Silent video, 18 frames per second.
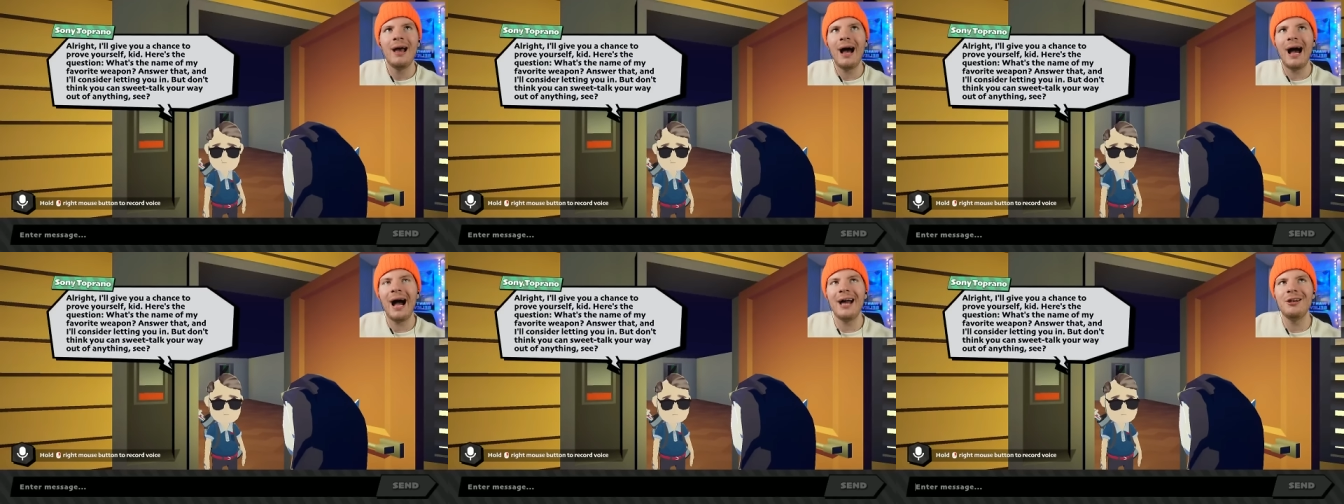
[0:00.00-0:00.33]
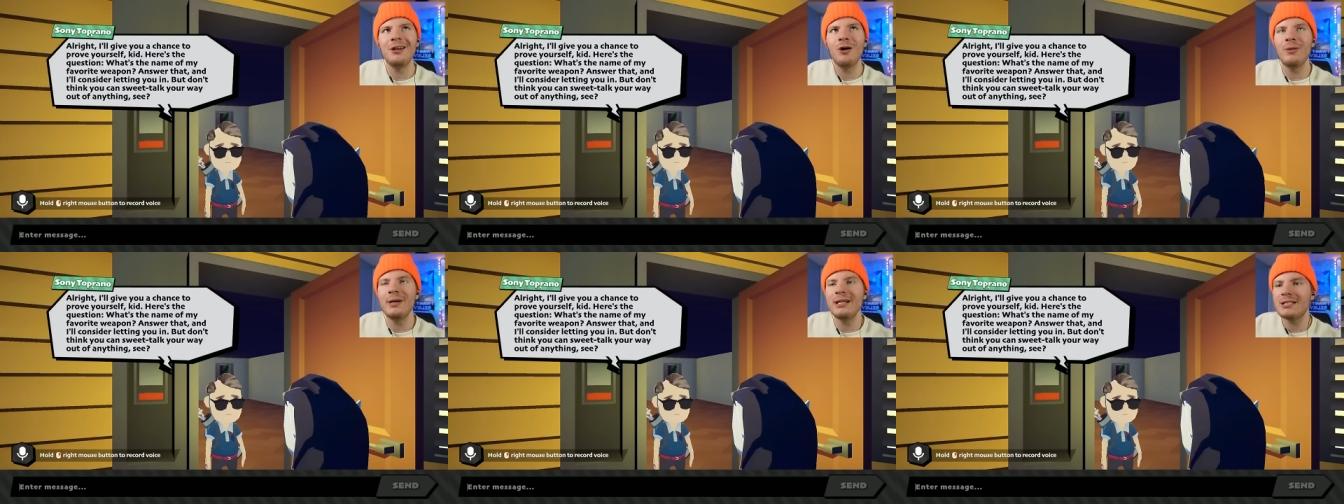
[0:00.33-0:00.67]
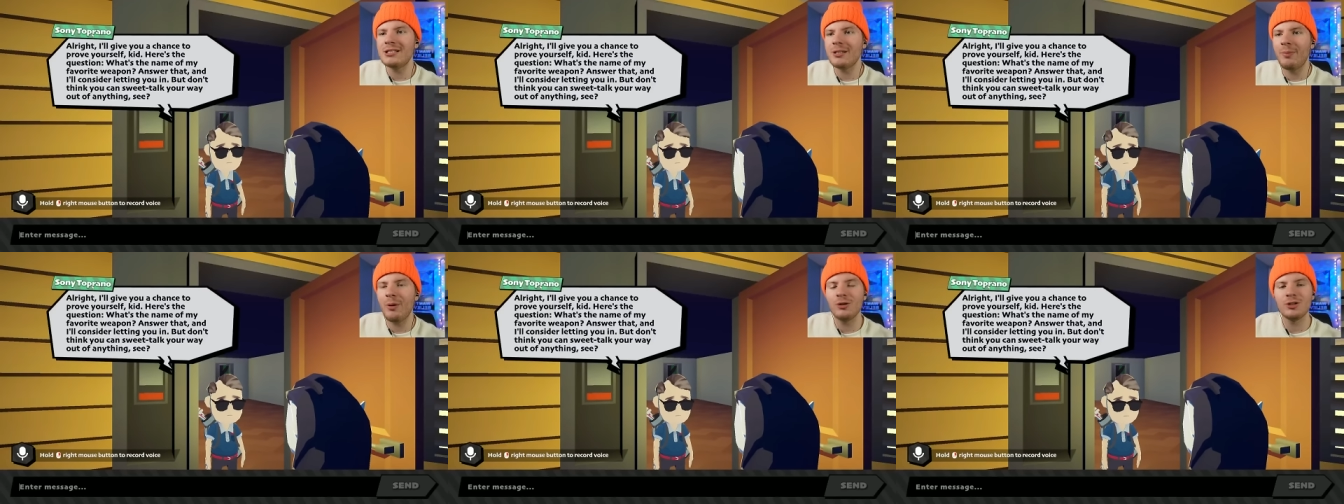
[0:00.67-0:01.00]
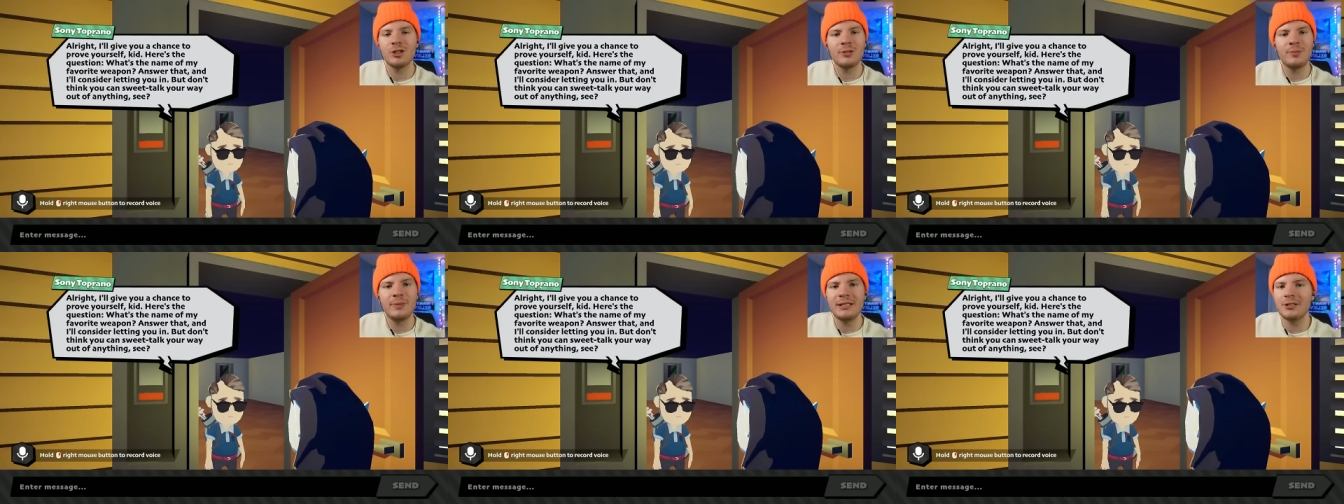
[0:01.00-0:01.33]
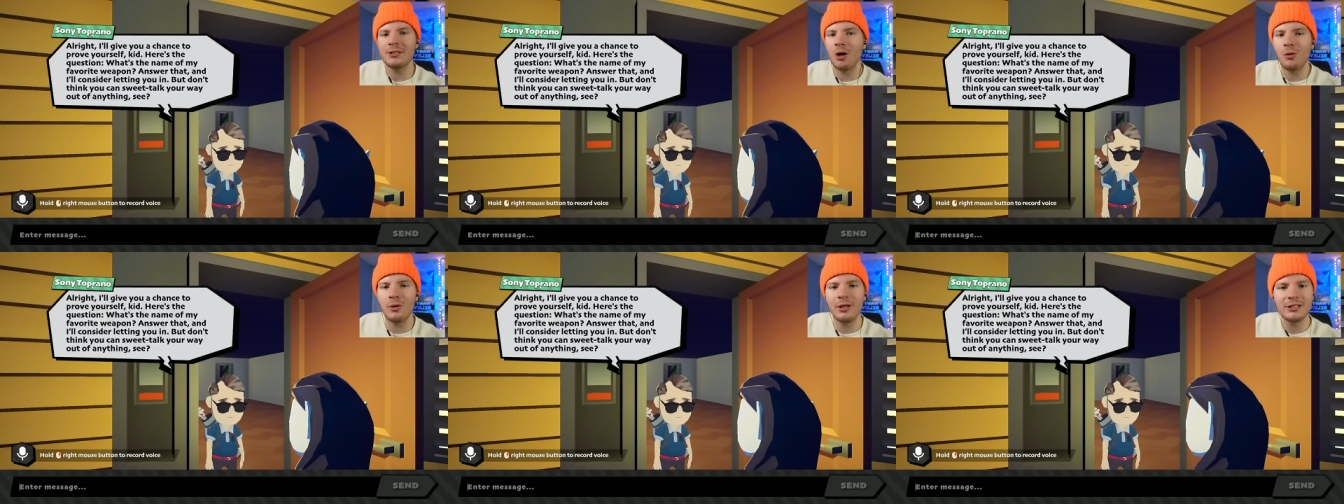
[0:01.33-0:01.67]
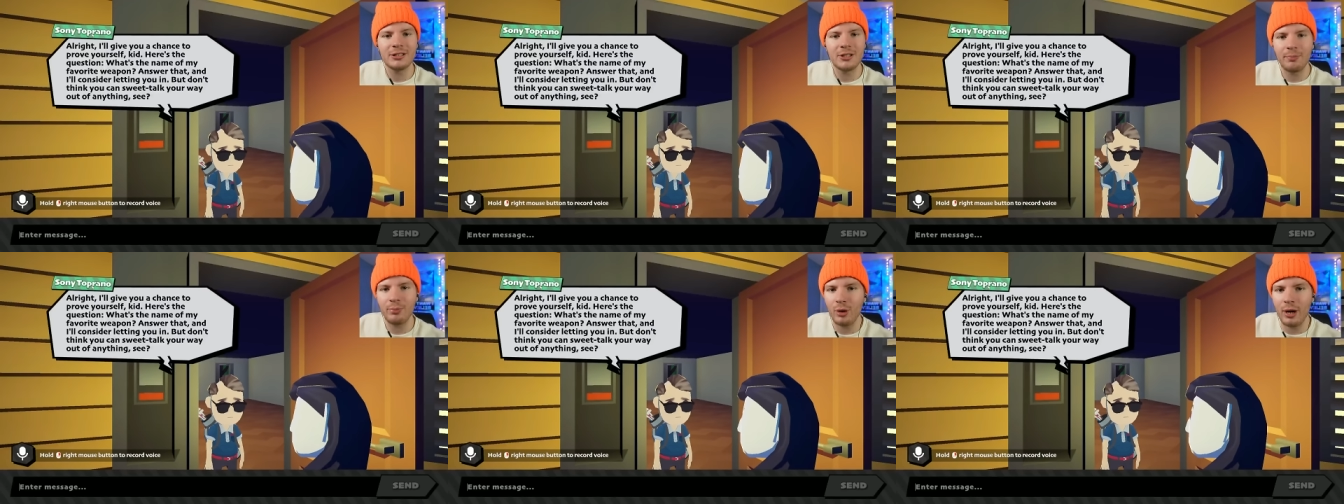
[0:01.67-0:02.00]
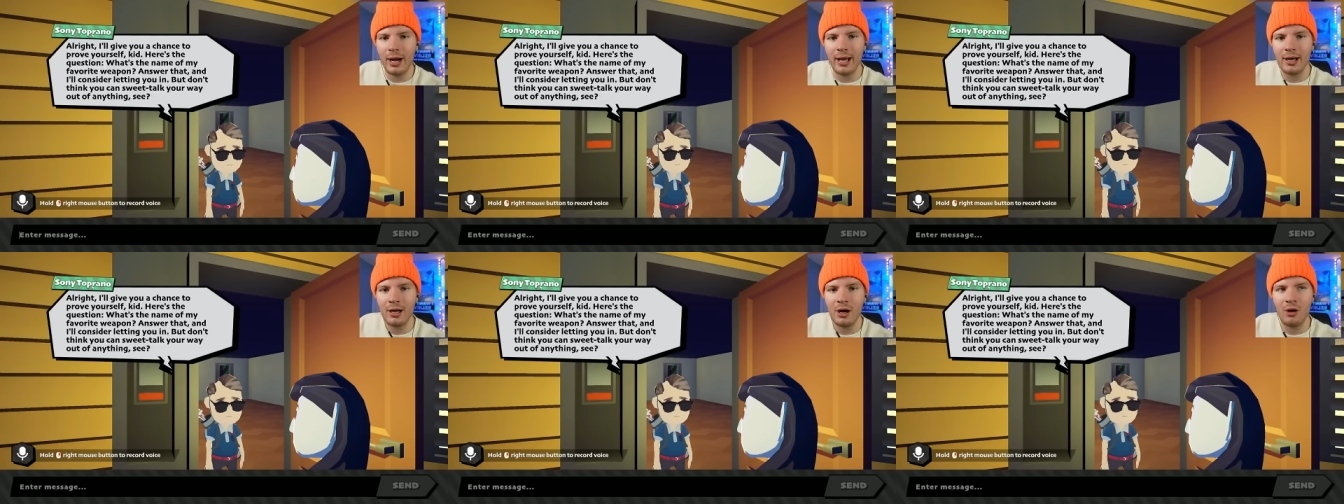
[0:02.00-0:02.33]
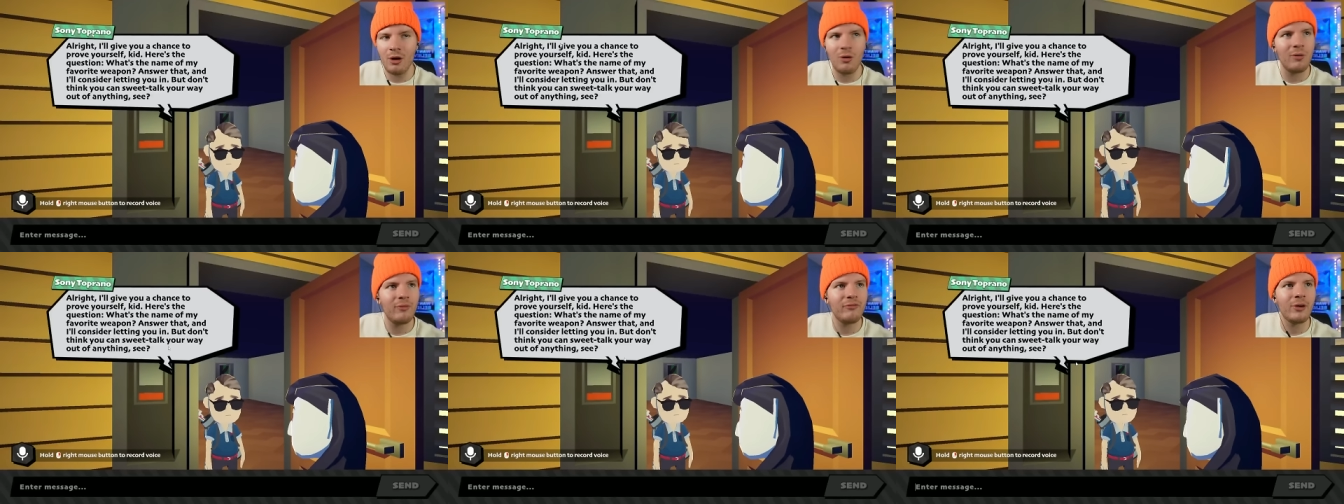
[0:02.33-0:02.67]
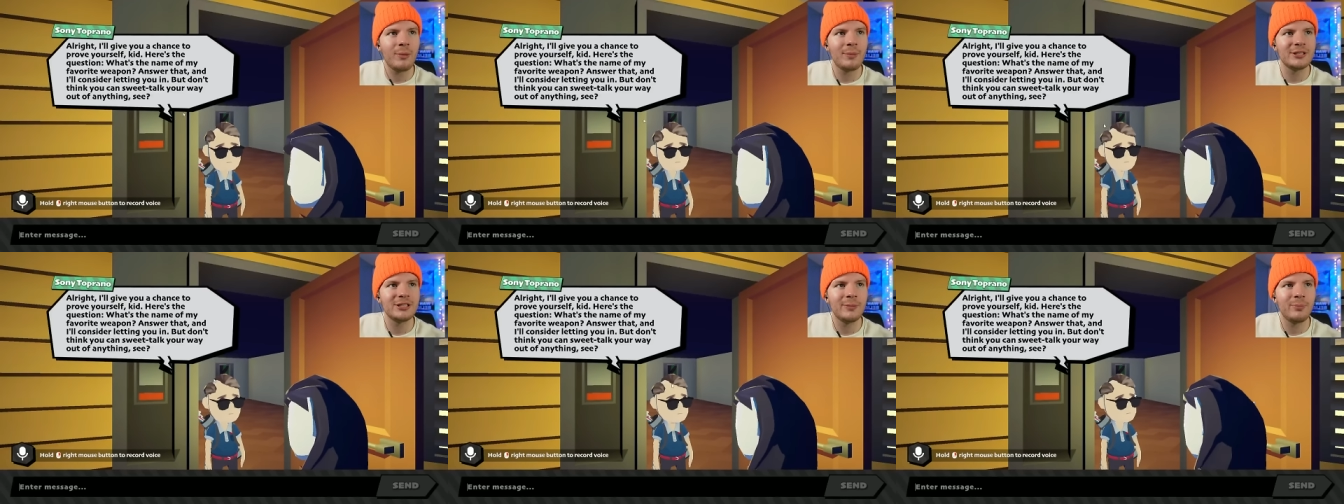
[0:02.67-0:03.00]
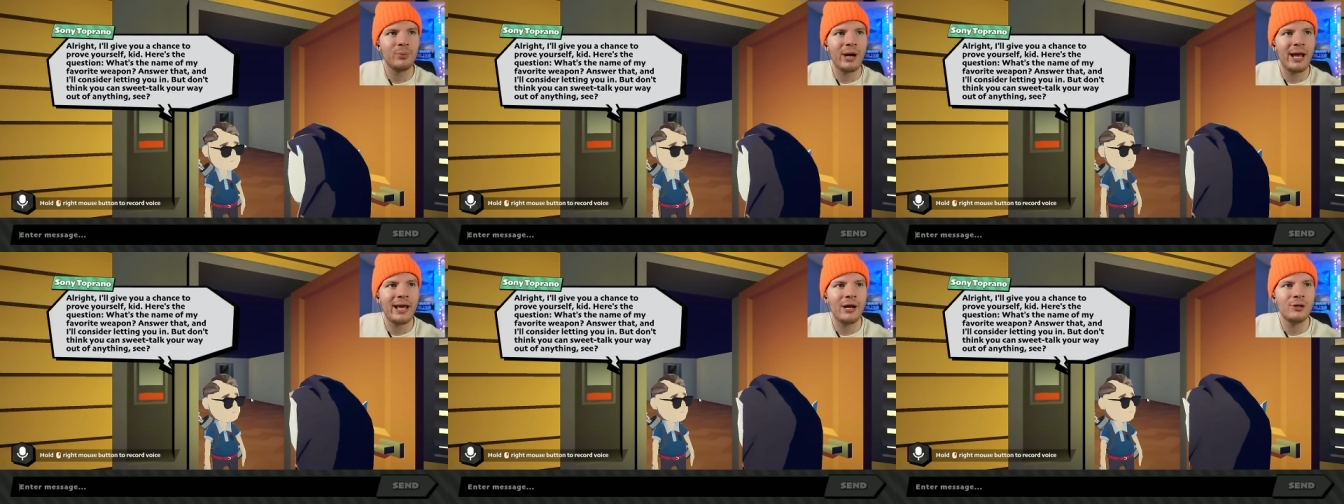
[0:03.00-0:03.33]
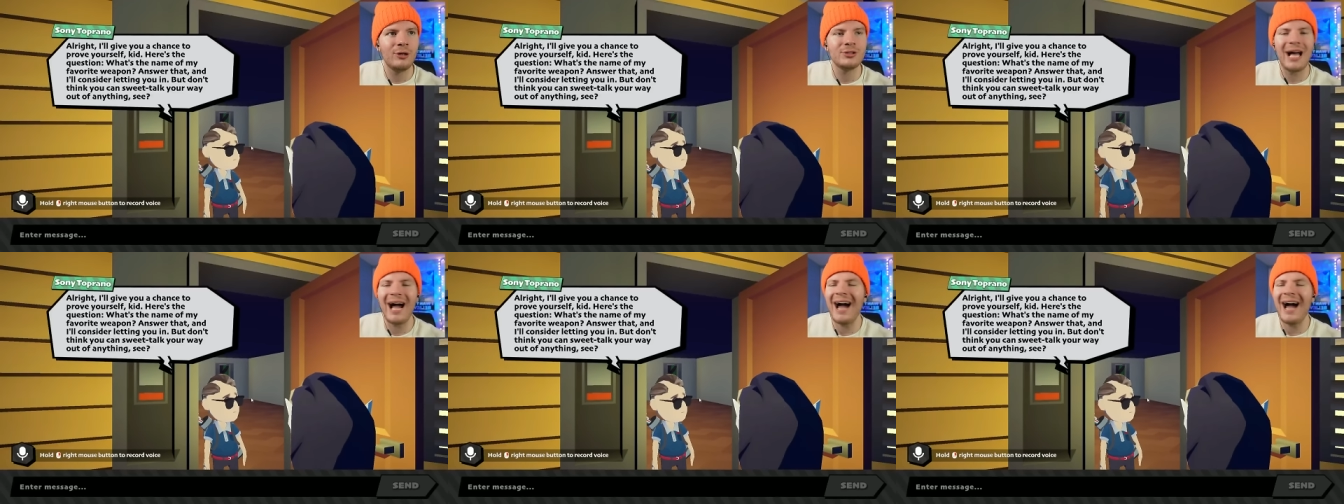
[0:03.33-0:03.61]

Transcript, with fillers: I know he's supposed to be Tony Soprano from The Sopranos.